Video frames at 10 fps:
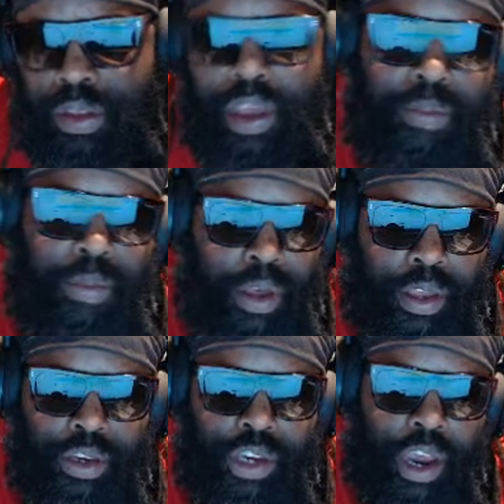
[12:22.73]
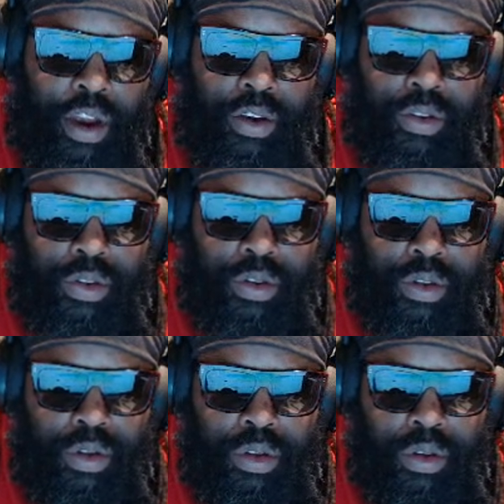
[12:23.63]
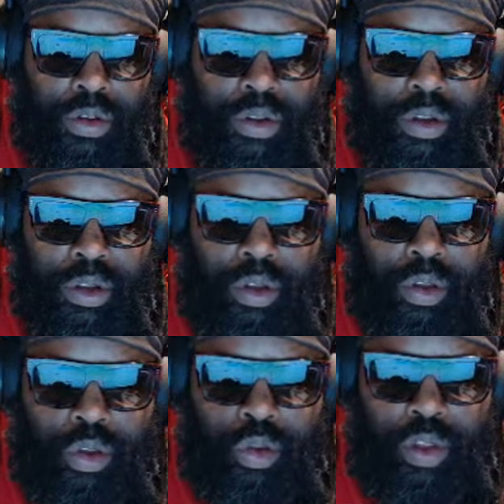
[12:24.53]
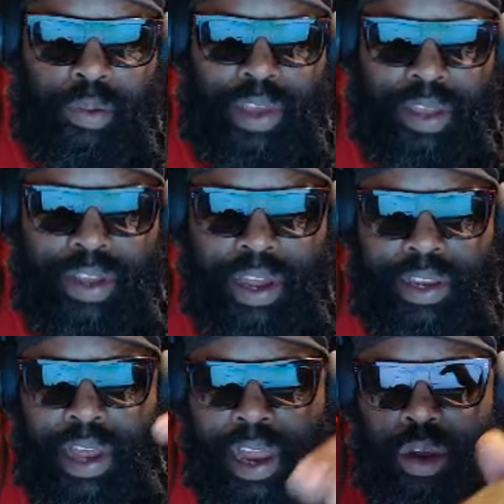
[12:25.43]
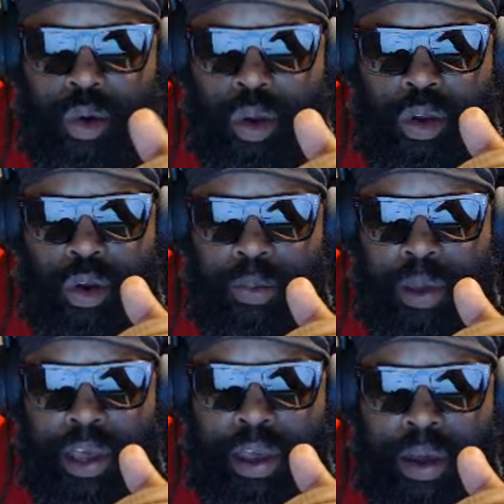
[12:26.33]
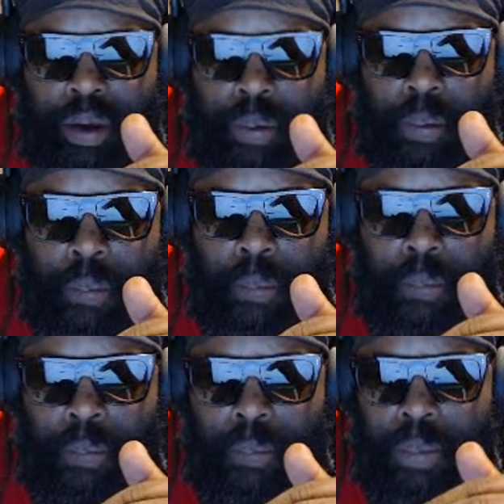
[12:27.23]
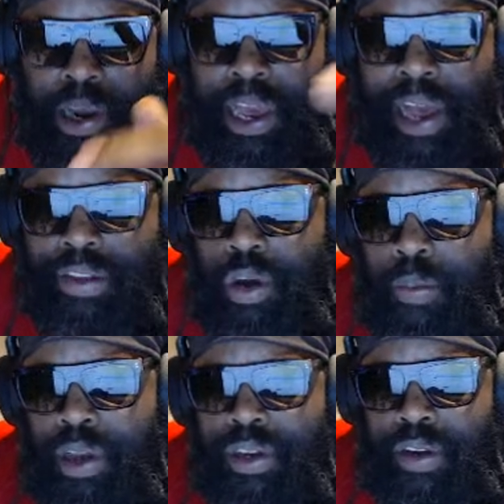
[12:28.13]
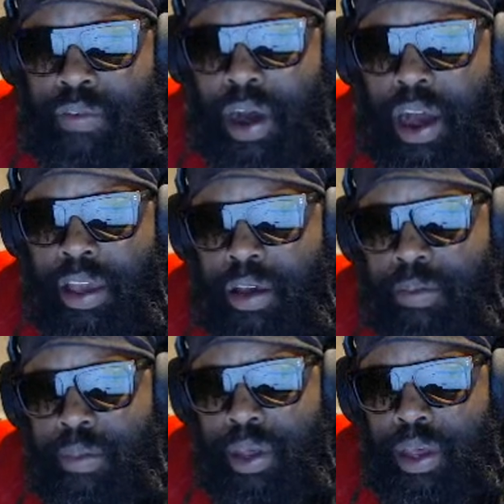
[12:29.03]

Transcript: 10 million shares. You see what I'm saying? It's going to dilute a little bit, but they got so much in volume.